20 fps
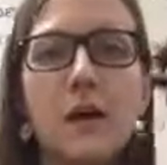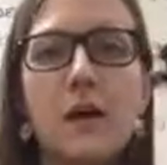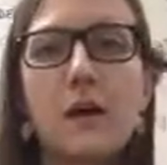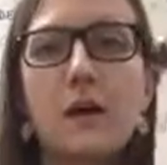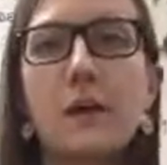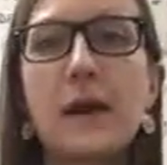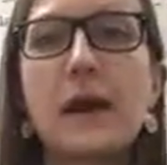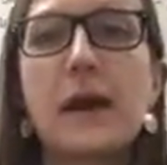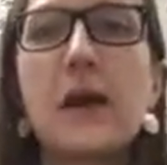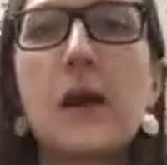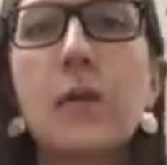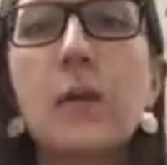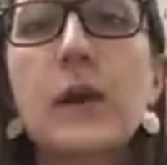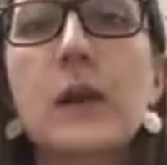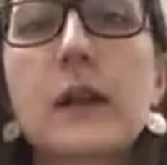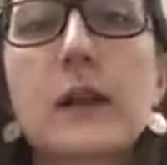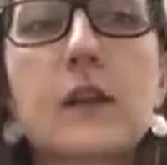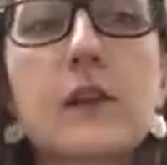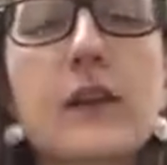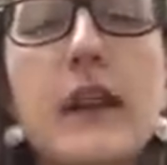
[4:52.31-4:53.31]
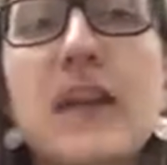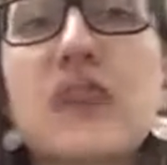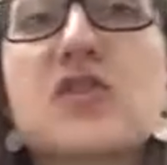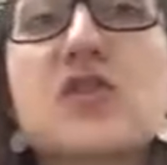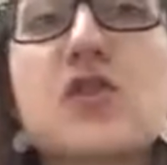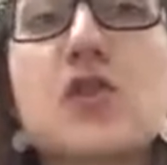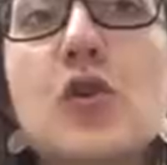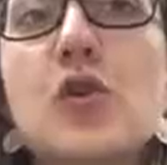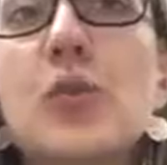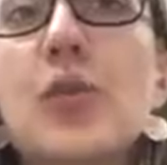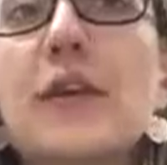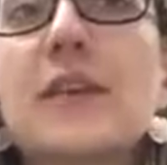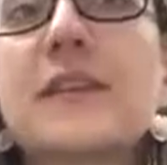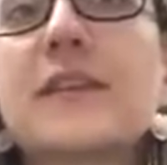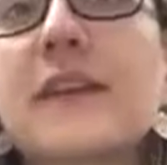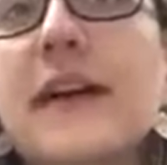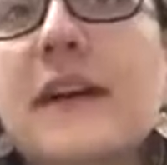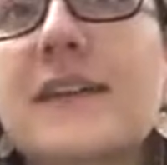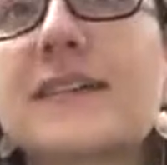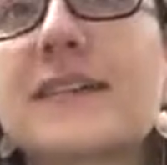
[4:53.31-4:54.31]
All right, we're going to look at two more
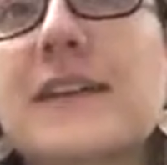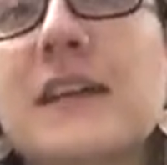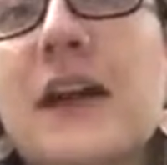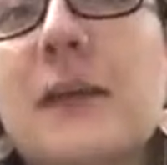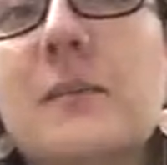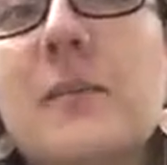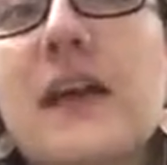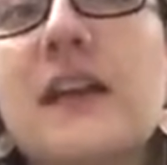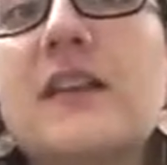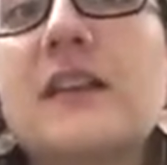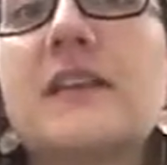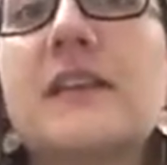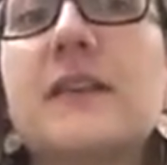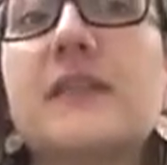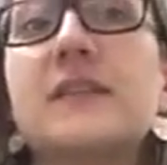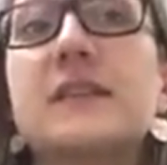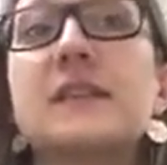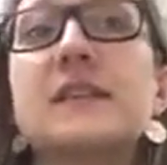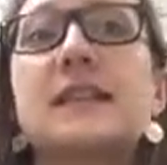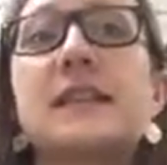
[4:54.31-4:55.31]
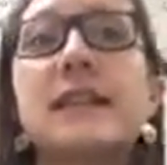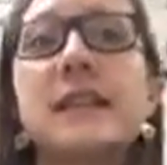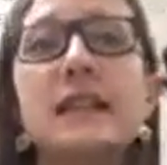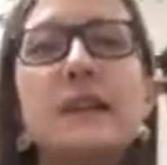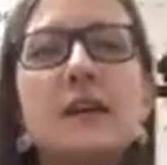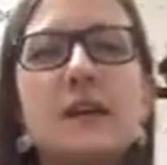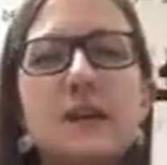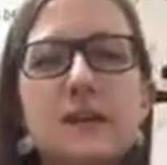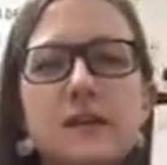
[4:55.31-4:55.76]
songs that are on page 17,